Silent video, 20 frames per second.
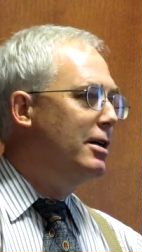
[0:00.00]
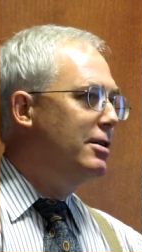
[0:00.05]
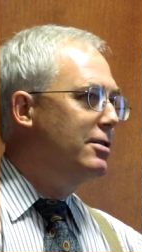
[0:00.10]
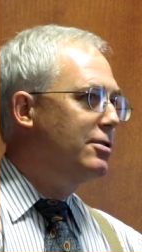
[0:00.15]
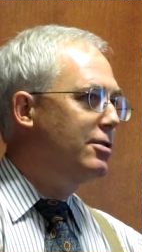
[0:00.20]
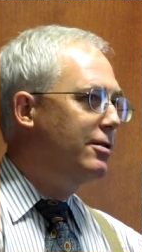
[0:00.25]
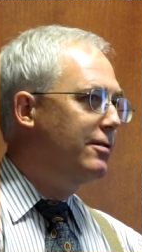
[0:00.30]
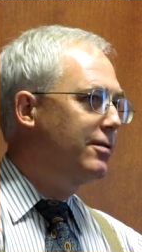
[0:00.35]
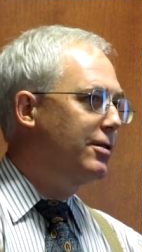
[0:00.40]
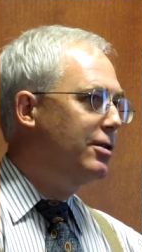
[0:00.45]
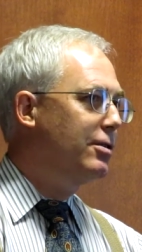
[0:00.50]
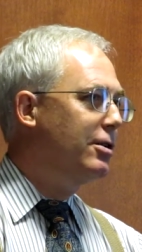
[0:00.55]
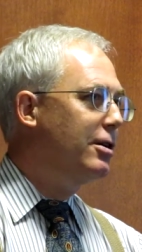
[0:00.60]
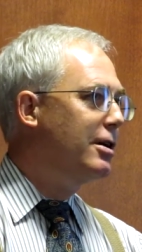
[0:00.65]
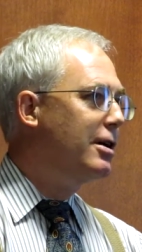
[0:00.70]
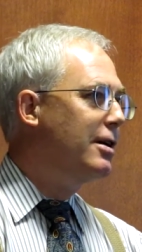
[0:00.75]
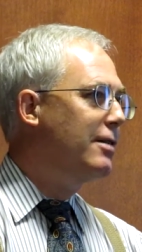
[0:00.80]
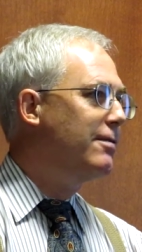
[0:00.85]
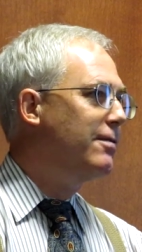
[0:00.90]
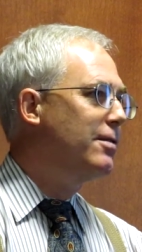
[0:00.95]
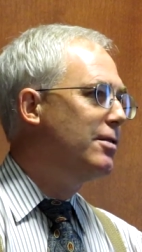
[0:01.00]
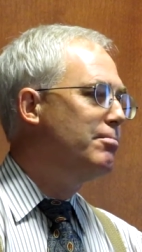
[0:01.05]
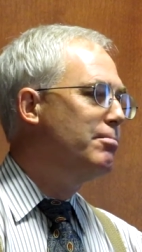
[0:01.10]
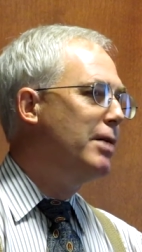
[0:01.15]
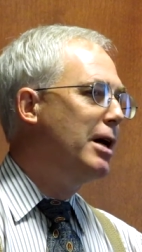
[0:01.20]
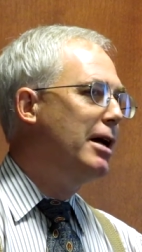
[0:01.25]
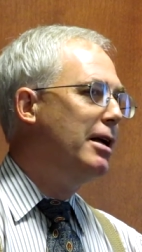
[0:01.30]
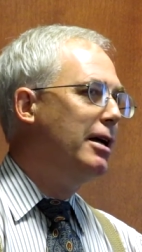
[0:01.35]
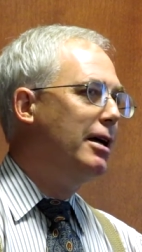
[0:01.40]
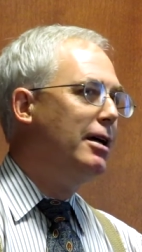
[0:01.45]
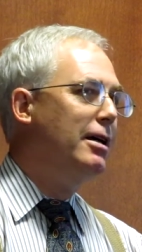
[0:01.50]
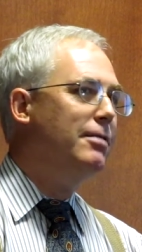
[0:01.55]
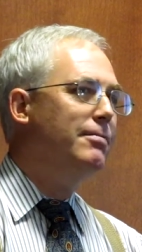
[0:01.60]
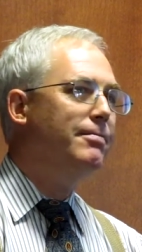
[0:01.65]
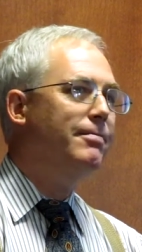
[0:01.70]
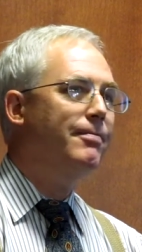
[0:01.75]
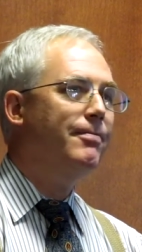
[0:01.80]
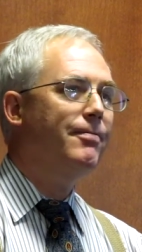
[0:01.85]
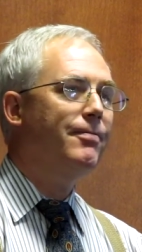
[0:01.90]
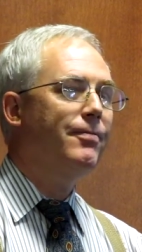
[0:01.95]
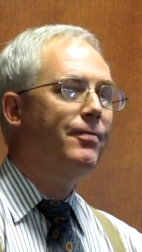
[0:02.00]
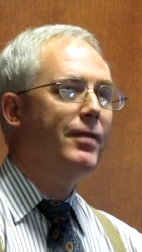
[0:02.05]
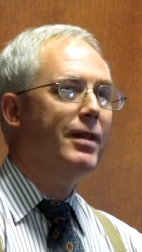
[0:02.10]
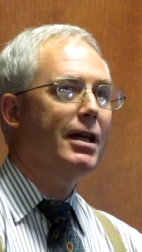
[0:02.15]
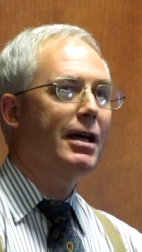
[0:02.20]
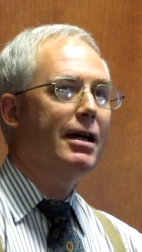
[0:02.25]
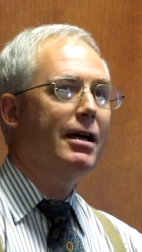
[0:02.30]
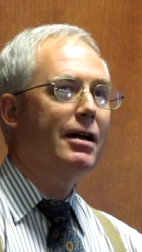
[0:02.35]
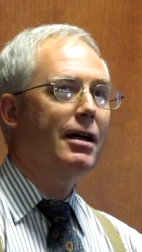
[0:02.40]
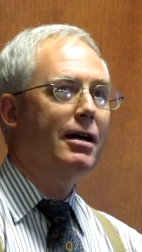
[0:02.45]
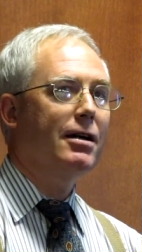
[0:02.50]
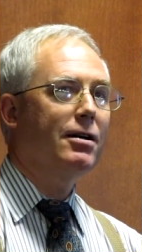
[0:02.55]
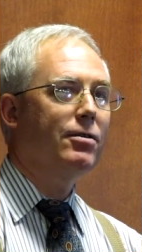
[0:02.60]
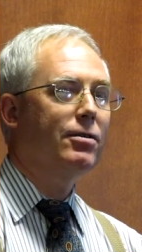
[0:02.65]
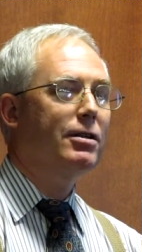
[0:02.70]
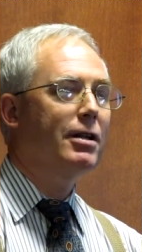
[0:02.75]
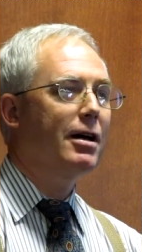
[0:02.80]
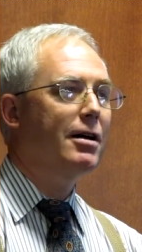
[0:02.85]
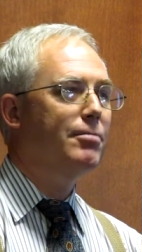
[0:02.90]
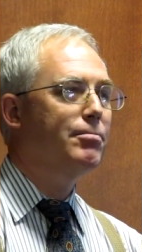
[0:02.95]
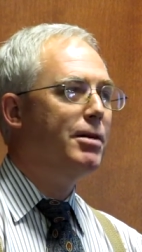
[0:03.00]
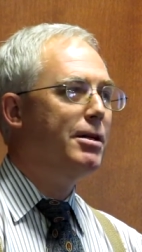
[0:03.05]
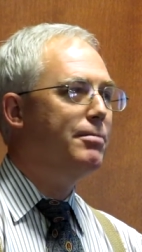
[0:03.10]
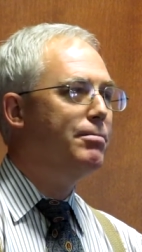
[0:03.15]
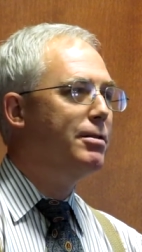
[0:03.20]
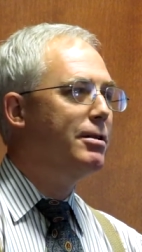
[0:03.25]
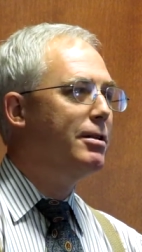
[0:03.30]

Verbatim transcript: So if you're looking for money, and I know a lot of people